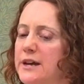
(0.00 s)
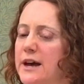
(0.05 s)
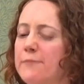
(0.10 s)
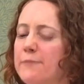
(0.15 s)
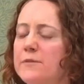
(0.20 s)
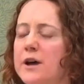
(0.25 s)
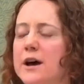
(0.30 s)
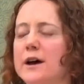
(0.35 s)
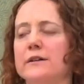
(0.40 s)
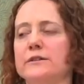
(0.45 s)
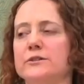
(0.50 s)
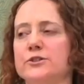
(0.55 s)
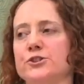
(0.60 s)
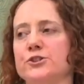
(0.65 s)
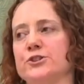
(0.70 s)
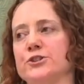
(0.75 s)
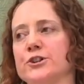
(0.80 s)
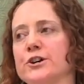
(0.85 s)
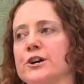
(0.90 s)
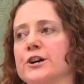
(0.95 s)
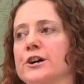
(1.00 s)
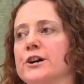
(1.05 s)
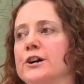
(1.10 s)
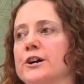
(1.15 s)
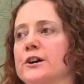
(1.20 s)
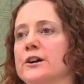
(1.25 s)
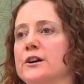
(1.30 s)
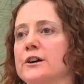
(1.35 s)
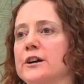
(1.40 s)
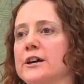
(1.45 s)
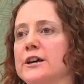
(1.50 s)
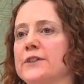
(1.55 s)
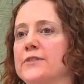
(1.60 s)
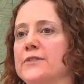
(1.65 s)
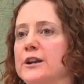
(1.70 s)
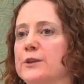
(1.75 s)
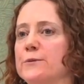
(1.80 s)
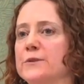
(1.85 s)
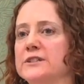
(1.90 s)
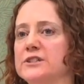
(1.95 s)
I'm not sure if
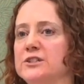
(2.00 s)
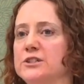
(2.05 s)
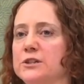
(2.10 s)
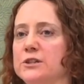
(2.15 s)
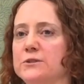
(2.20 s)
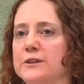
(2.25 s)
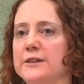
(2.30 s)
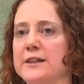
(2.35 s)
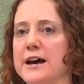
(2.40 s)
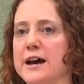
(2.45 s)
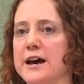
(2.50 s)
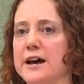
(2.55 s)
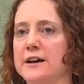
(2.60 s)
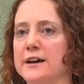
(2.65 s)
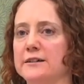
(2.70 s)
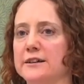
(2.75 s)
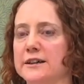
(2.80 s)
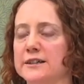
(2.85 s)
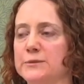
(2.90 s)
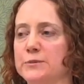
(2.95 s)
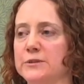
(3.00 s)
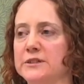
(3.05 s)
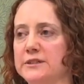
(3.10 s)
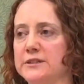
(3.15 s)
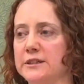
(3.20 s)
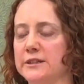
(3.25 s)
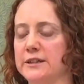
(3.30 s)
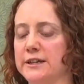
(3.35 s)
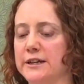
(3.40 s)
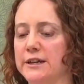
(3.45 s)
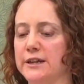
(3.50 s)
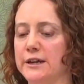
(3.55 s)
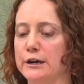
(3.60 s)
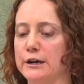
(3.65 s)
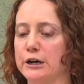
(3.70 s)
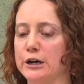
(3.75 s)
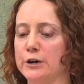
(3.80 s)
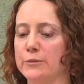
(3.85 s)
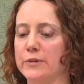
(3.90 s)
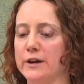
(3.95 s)
anyone's doing that explicitly
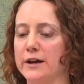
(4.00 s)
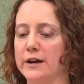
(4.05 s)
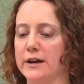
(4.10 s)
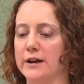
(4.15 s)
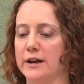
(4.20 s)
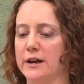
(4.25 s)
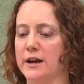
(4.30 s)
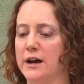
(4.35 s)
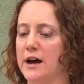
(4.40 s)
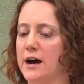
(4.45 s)
here, but